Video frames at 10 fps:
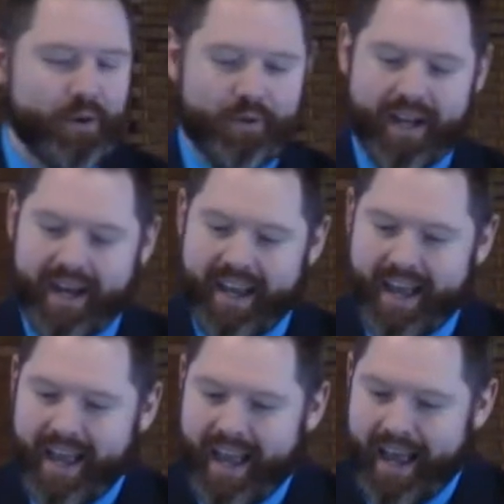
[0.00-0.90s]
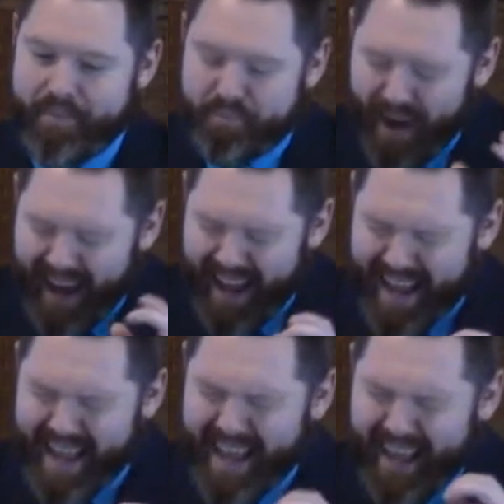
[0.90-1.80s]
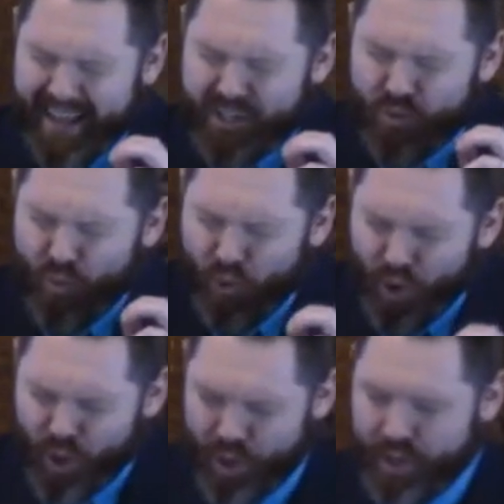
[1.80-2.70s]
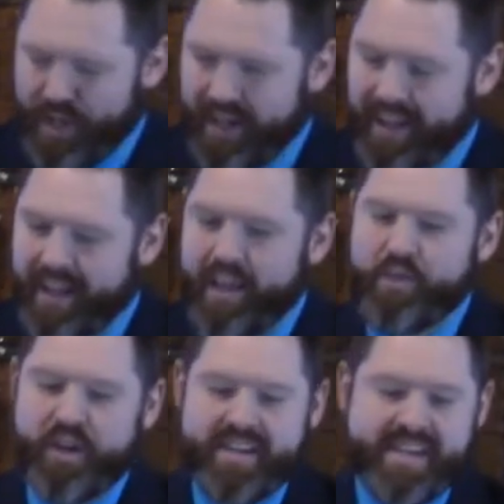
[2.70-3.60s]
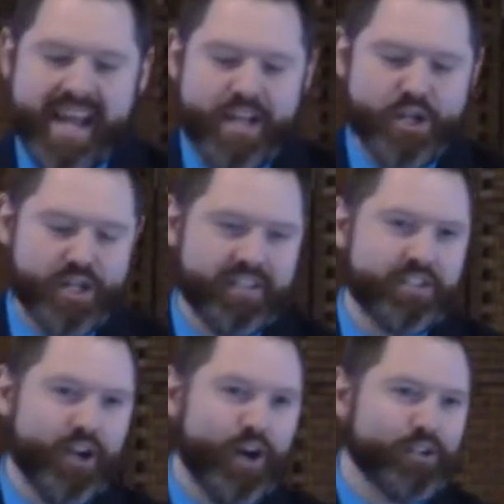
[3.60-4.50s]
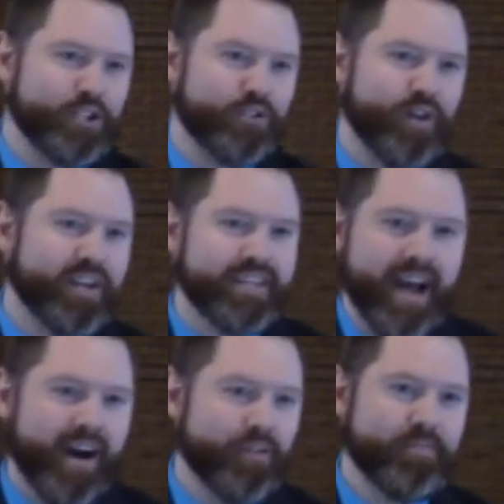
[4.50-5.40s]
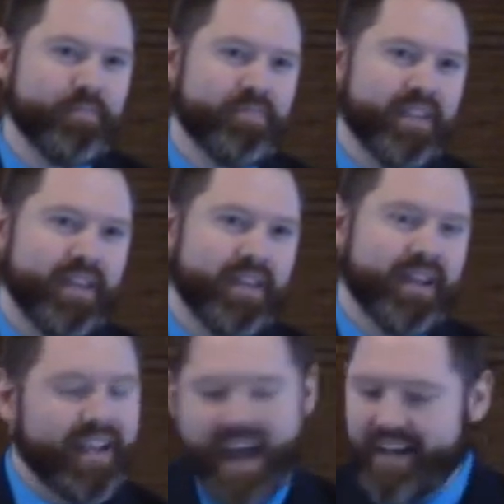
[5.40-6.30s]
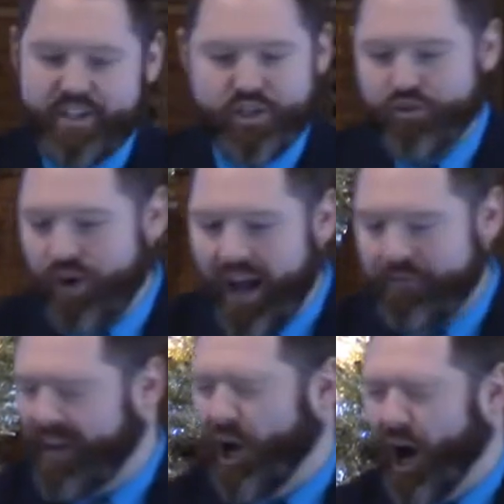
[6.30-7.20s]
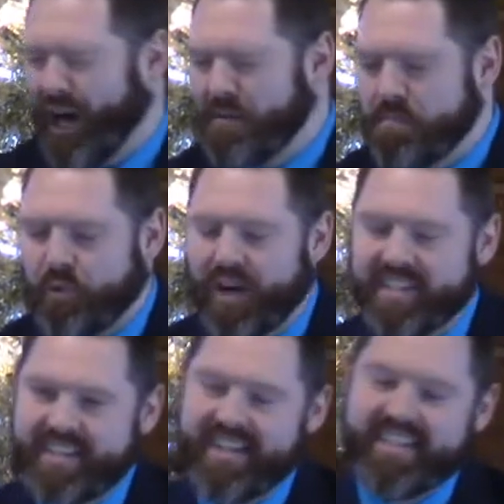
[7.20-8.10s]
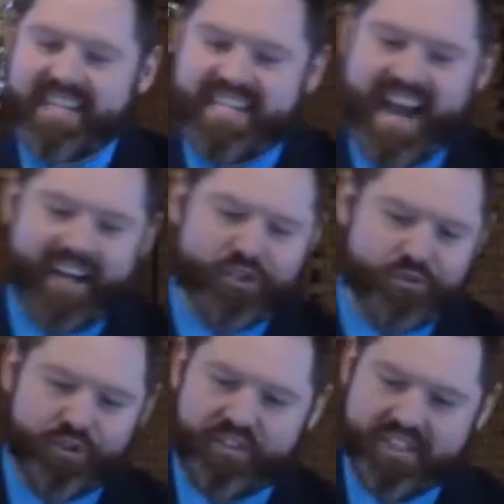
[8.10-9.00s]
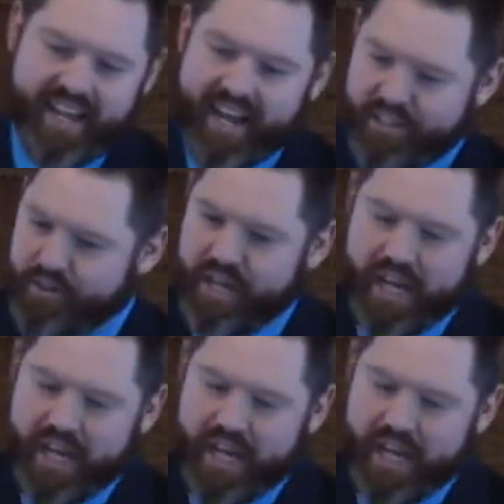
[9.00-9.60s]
Okay? And by his word, the nations are struck down. Catastrophic, unprecedented natural disasters,